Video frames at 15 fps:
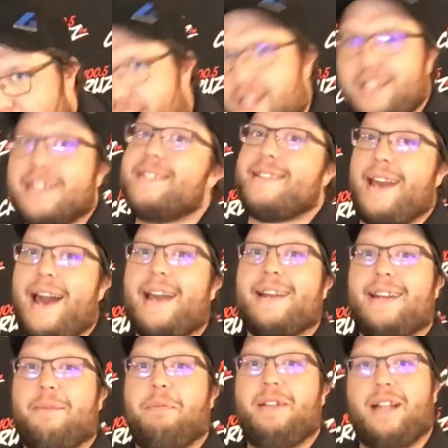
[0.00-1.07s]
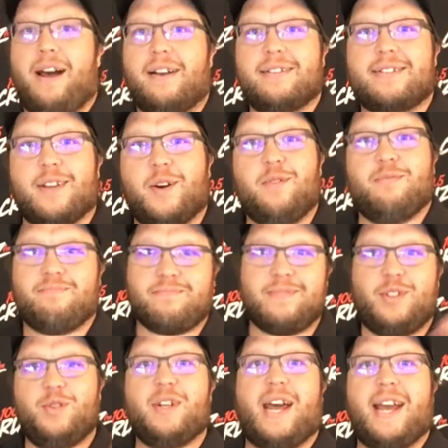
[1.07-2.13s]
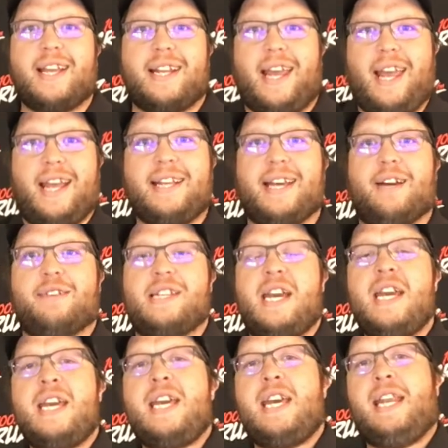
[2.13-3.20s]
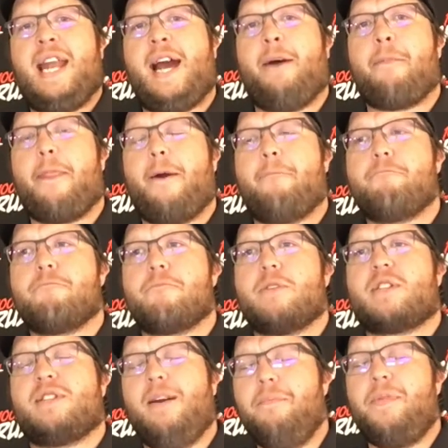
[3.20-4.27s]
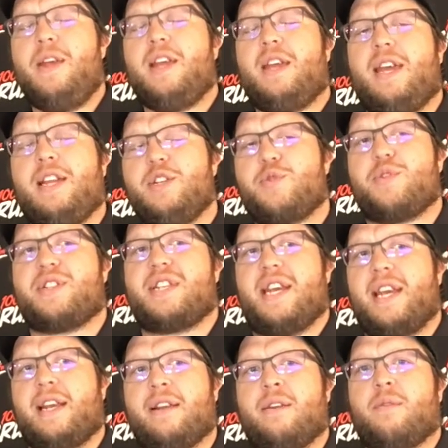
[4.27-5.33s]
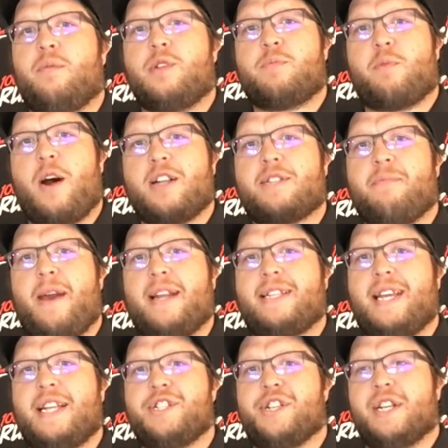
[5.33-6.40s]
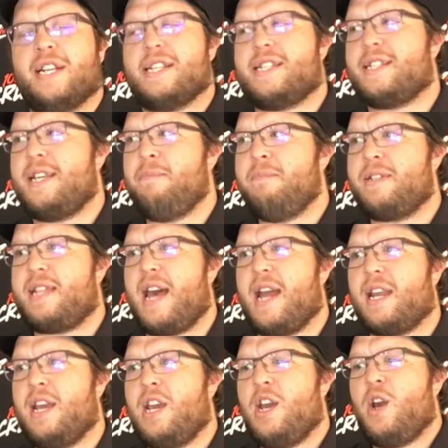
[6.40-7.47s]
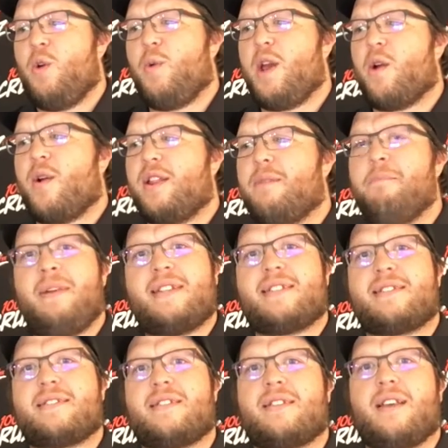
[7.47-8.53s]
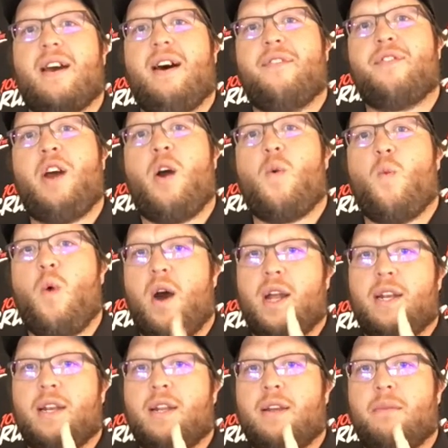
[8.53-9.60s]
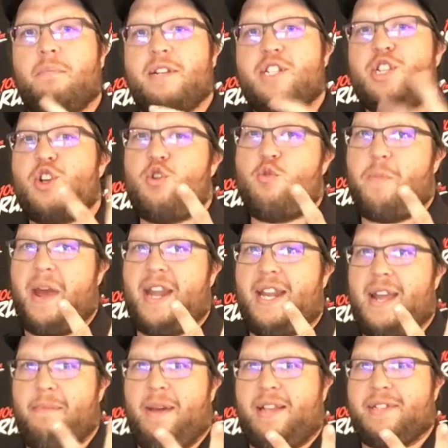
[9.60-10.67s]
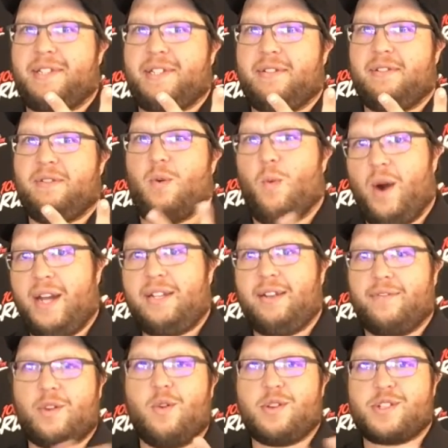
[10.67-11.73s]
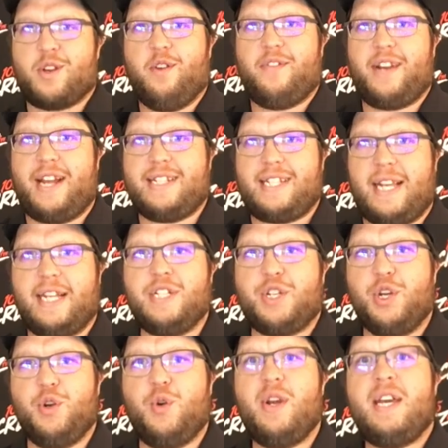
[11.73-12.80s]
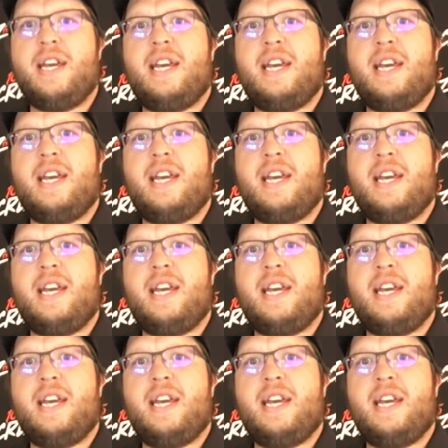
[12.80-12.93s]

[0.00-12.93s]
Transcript: well, he's yakking up along, so you and I get to hang out. Now, something interesting was brought to my attention. It seems that we are in the midst of not one, but two pandemics. One, of course, COVID 19. Two,